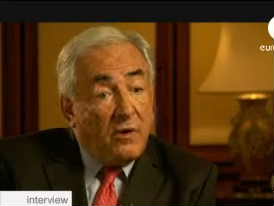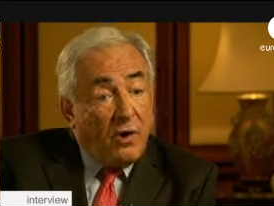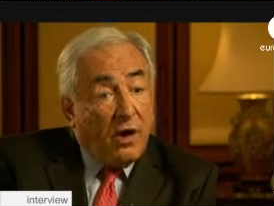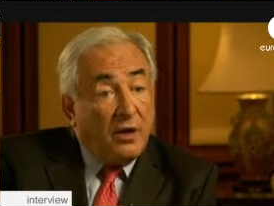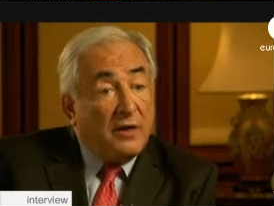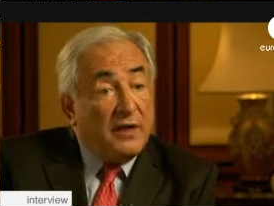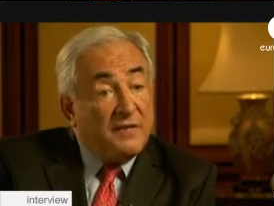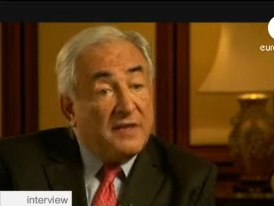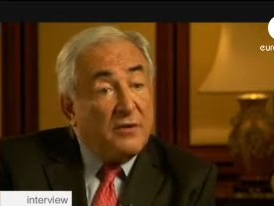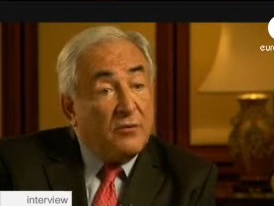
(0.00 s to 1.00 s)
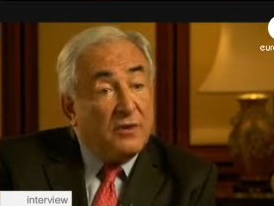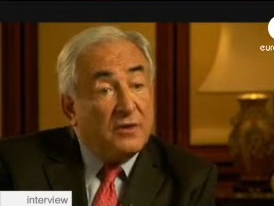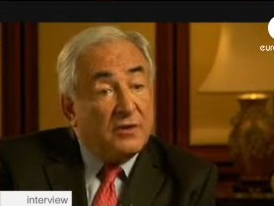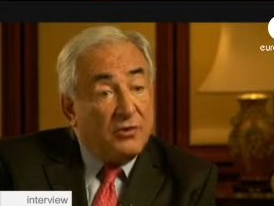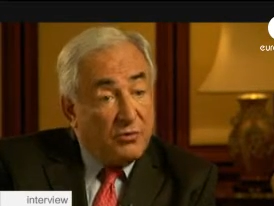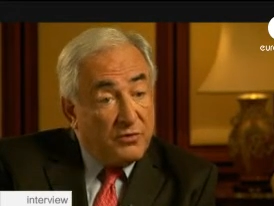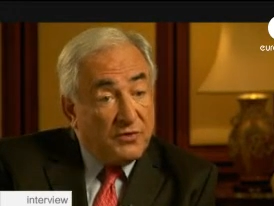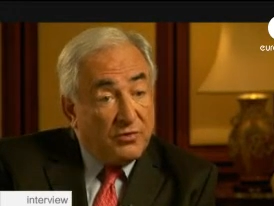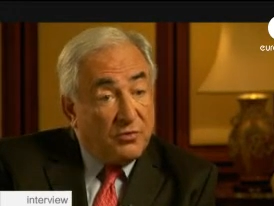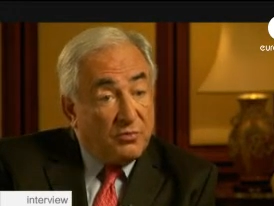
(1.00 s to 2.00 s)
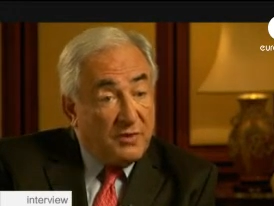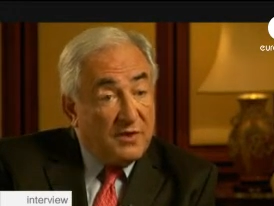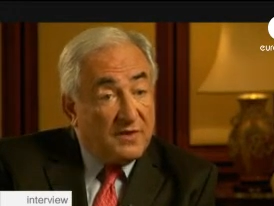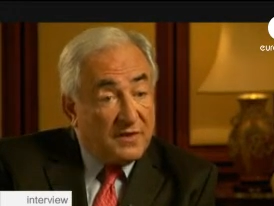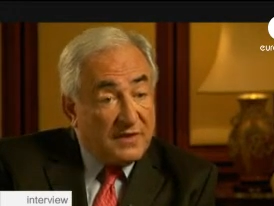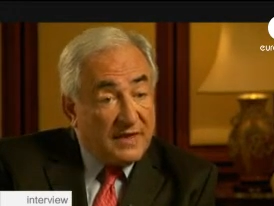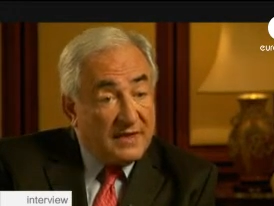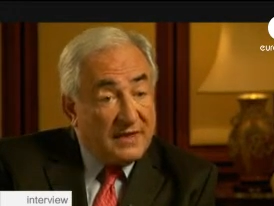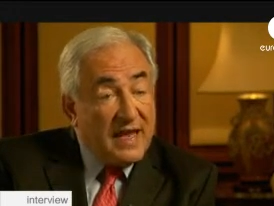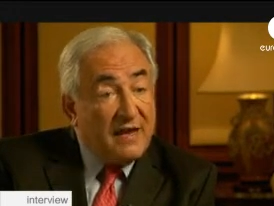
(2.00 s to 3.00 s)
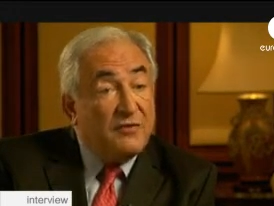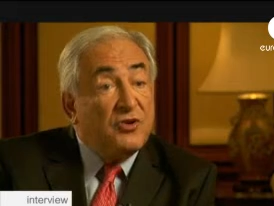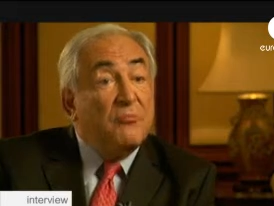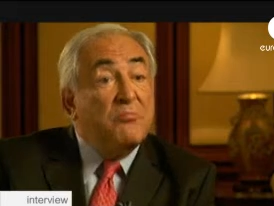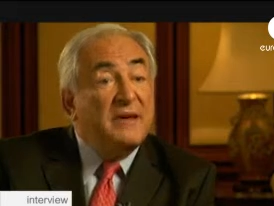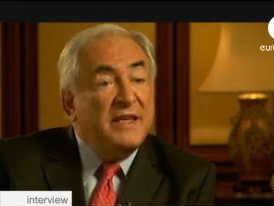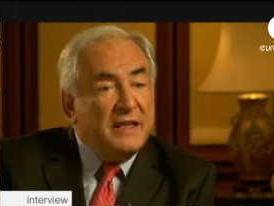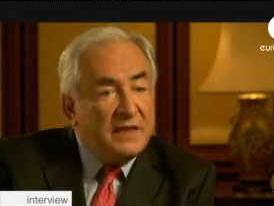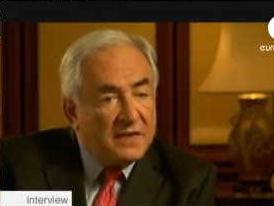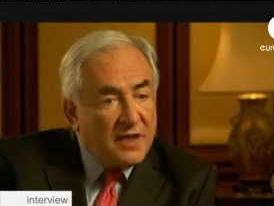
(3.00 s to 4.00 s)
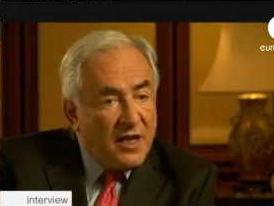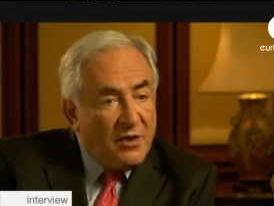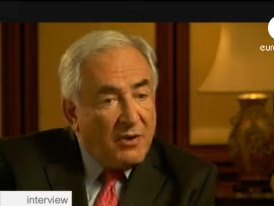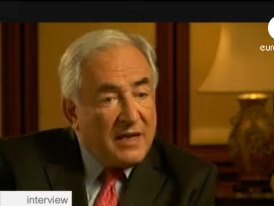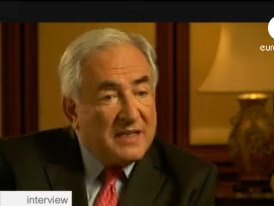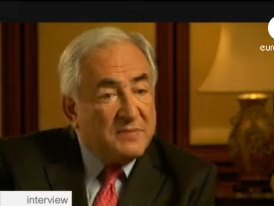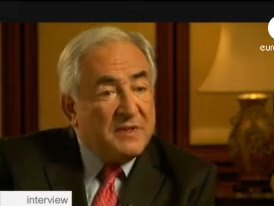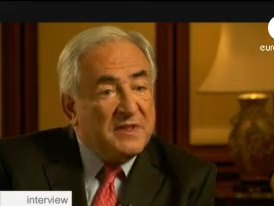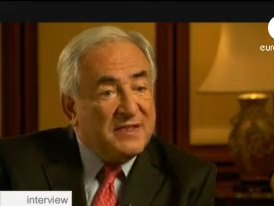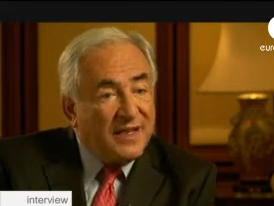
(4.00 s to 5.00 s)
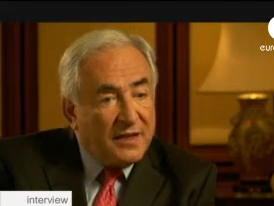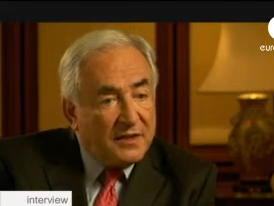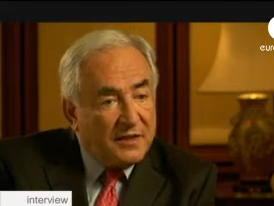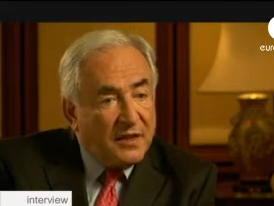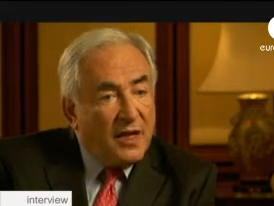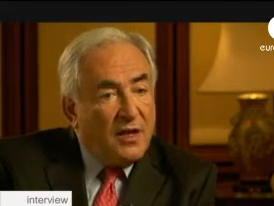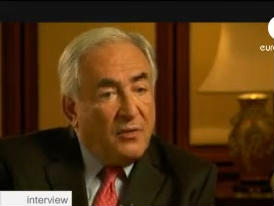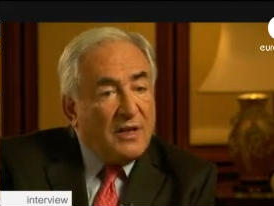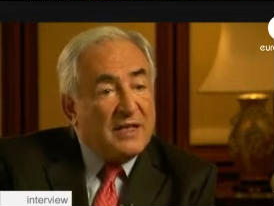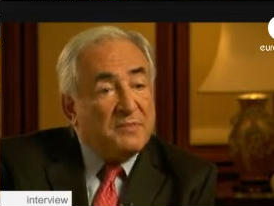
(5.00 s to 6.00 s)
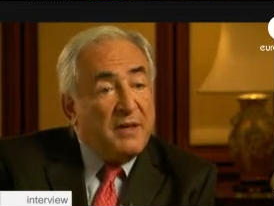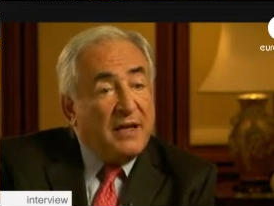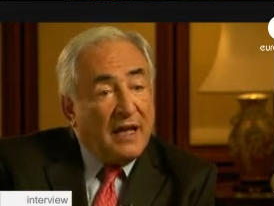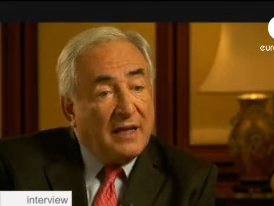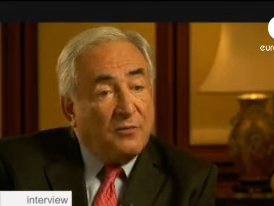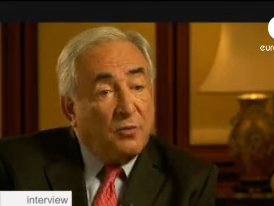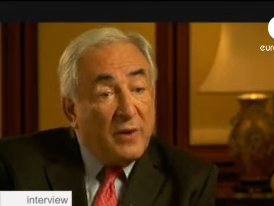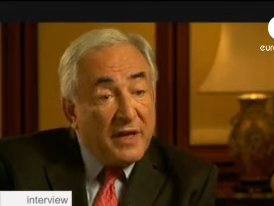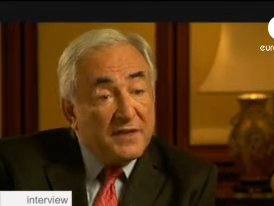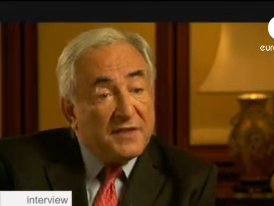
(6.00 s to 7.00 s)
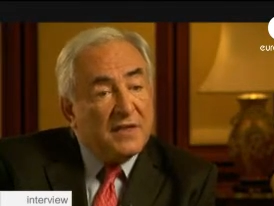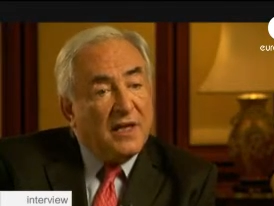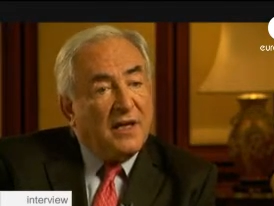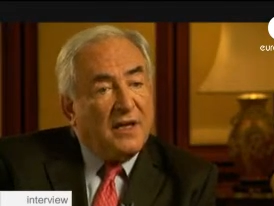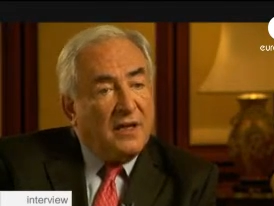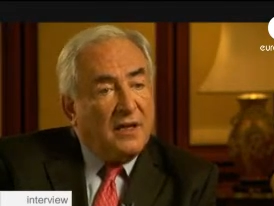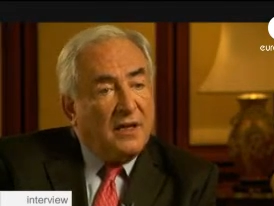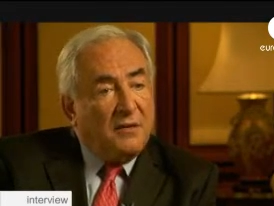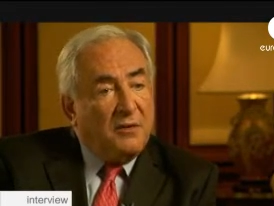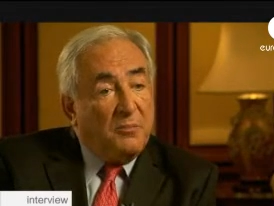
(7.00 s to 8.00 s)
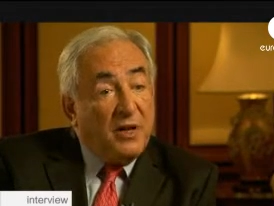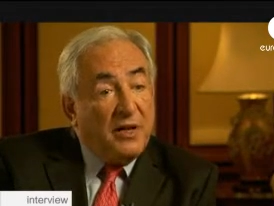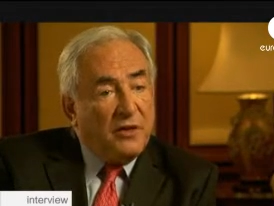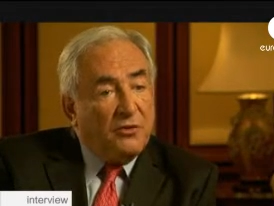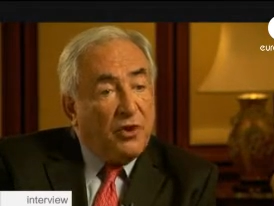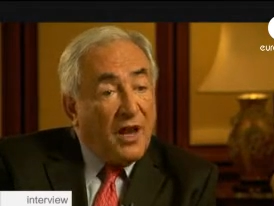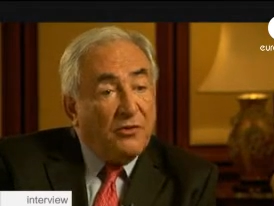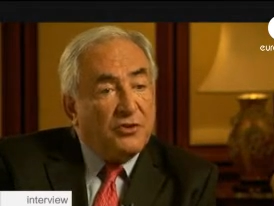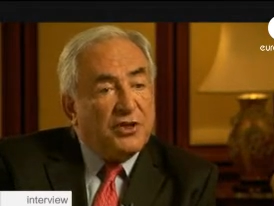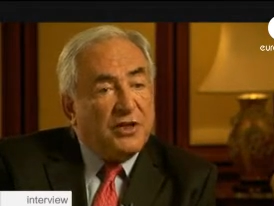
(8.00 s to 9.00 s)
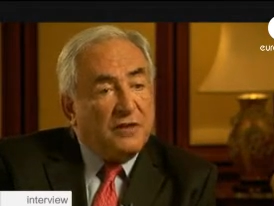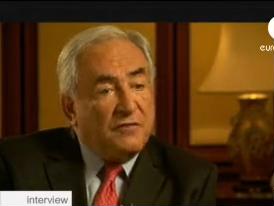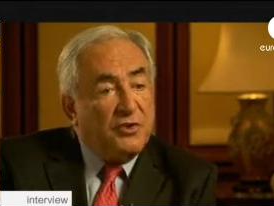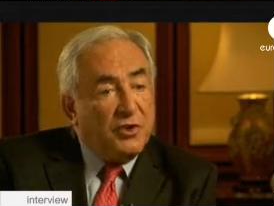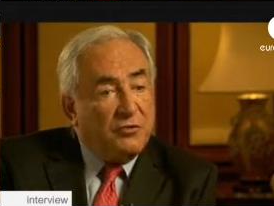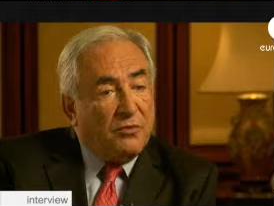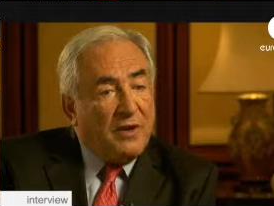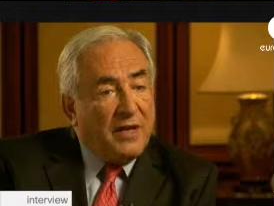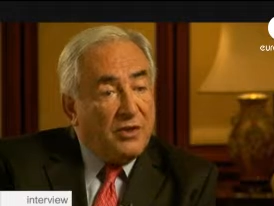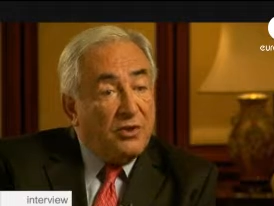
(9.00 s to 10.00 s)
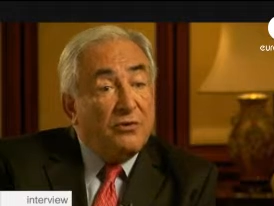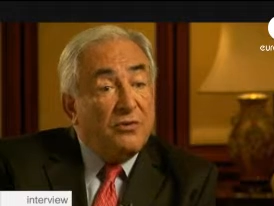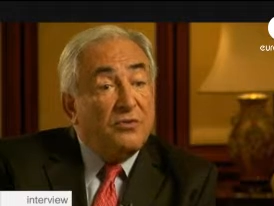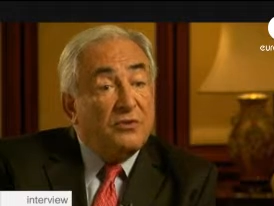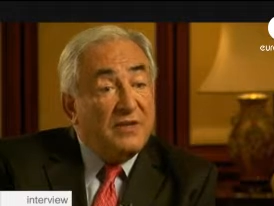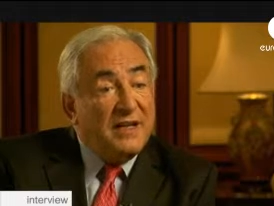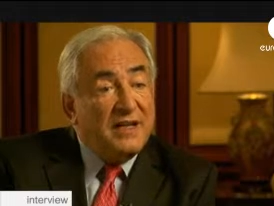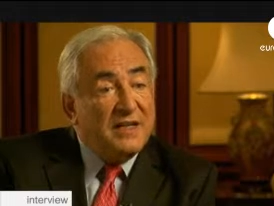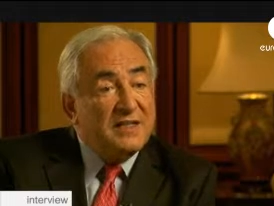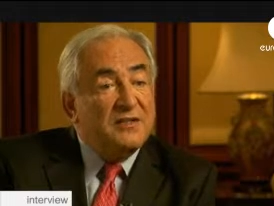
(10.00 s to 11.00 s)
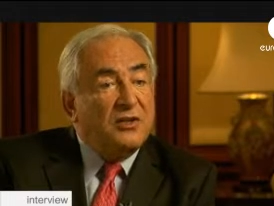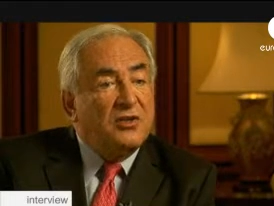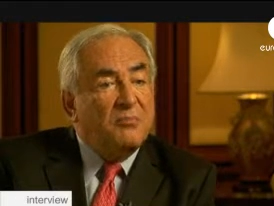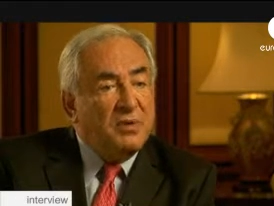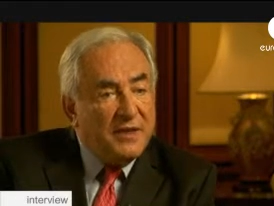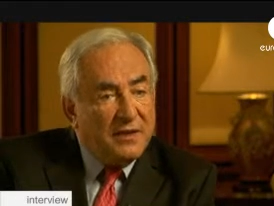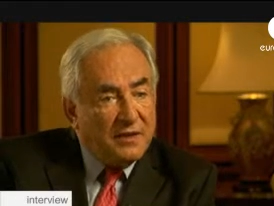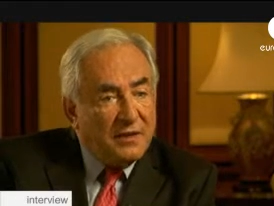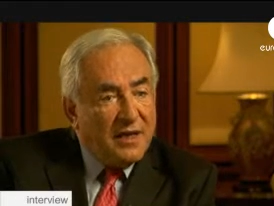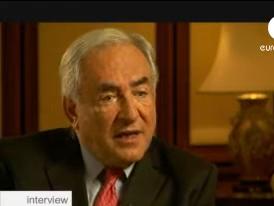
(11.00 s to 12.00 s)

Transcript: on. If they want the Eurozone to be a success, they have to complete what has been started, what has begun with uh, the building or the launching of the euro. And the euro today is not completed.